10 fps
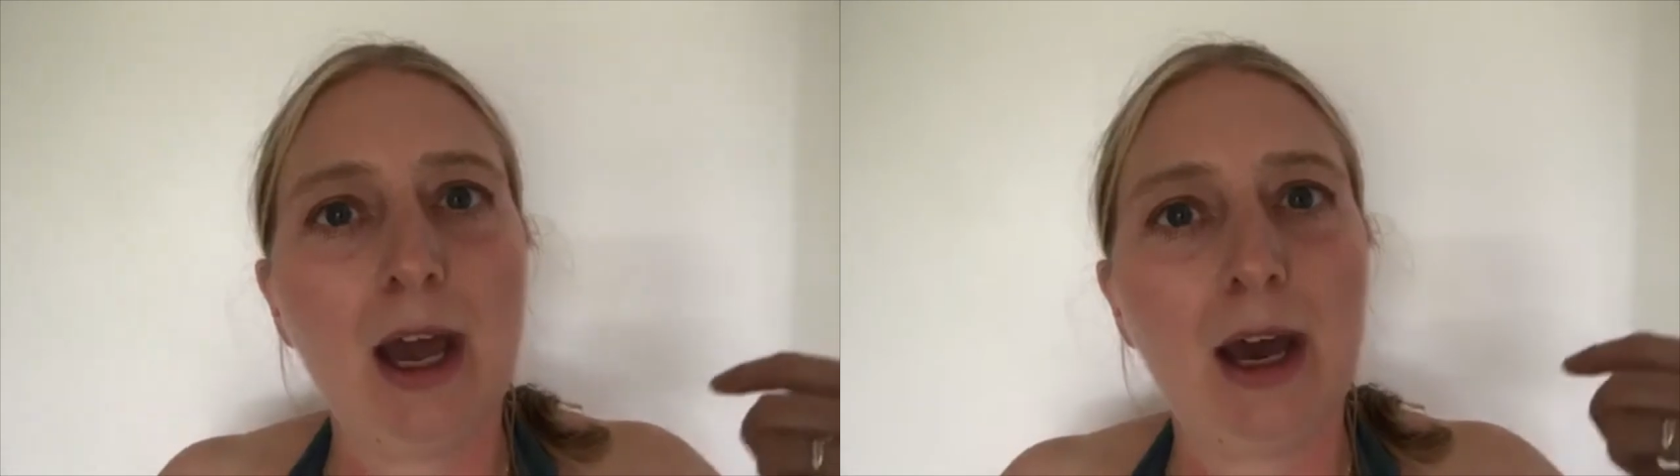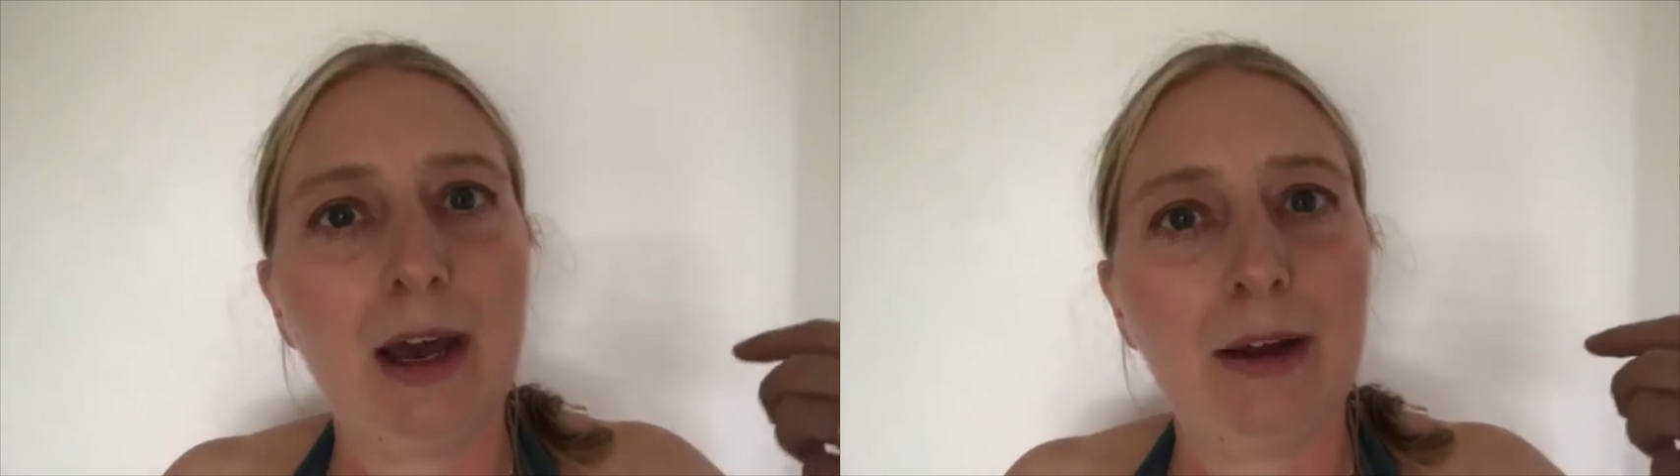
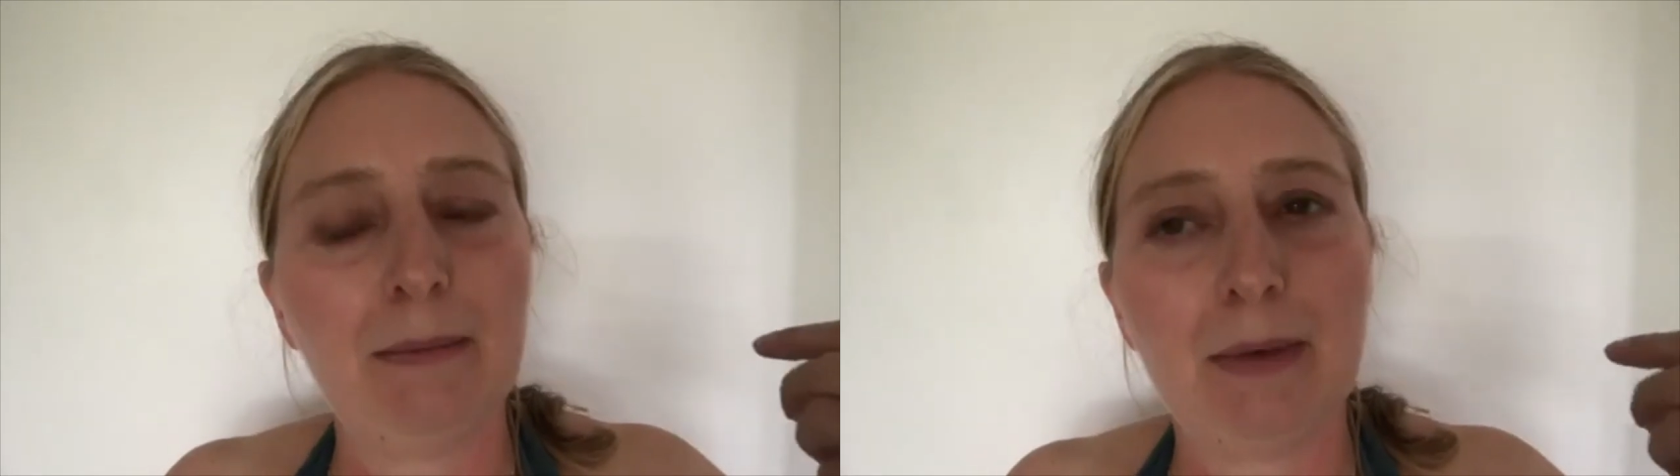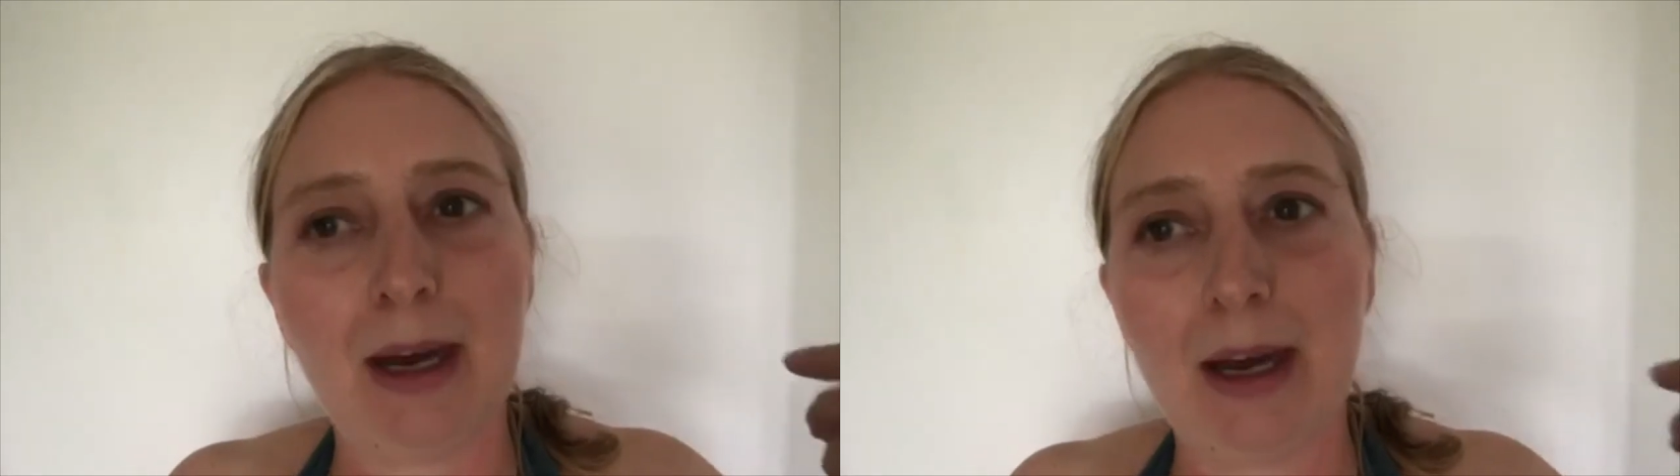
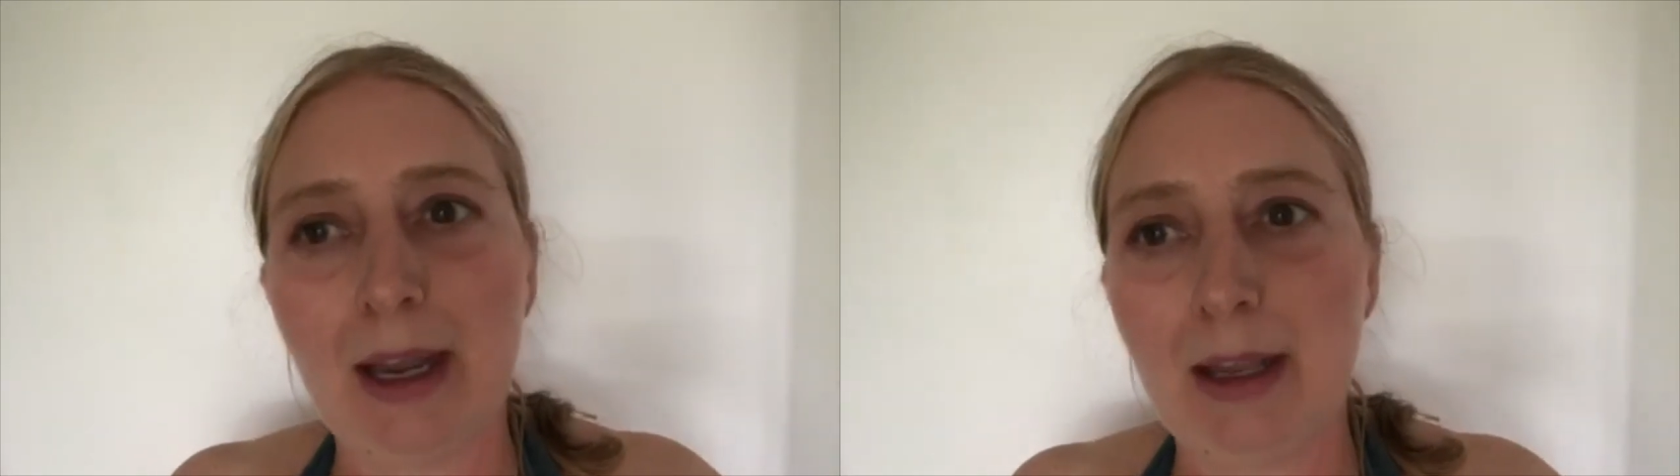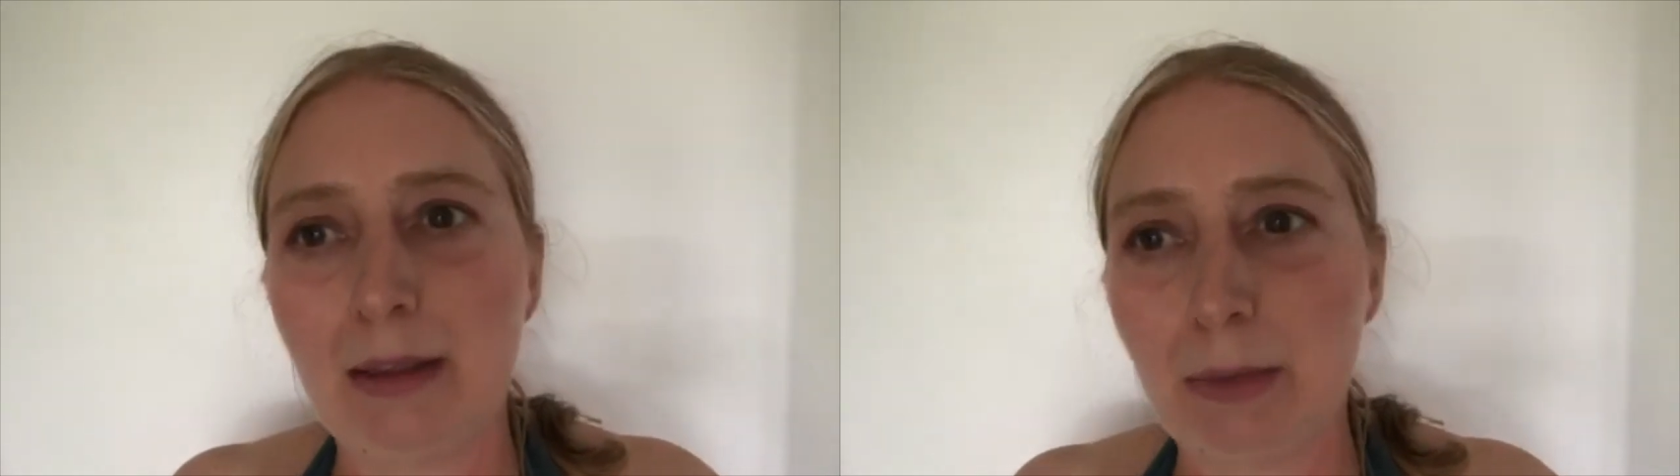
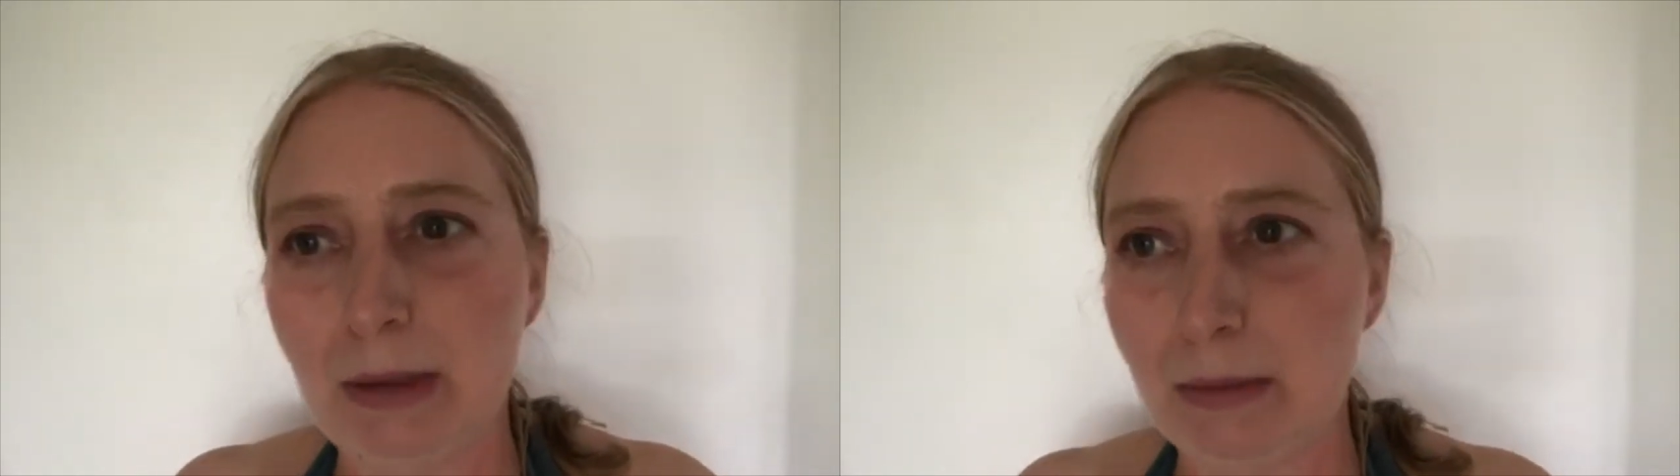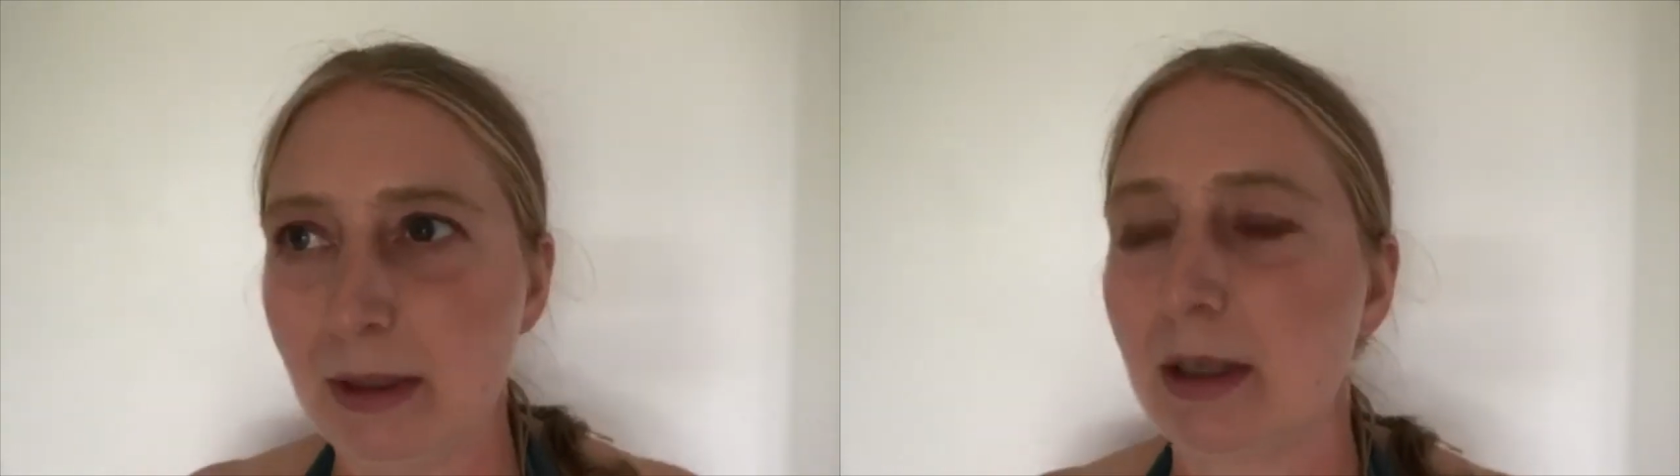
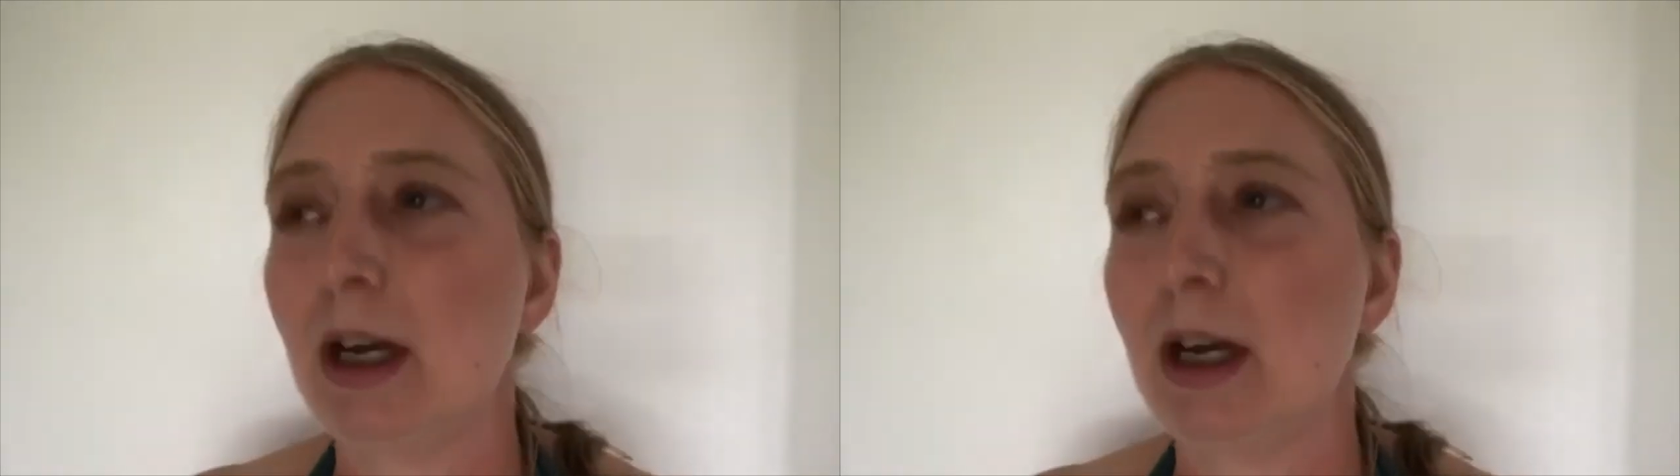The